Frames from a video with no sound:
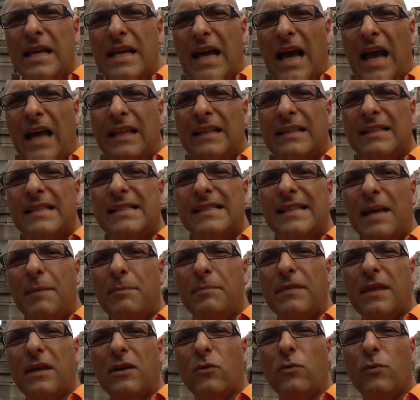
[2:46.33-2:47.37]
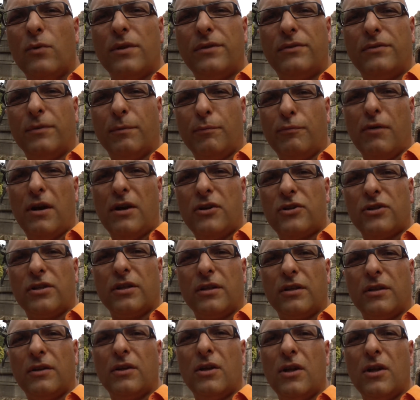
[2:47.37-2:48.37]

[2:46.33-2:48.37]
And it's the same thing with depression.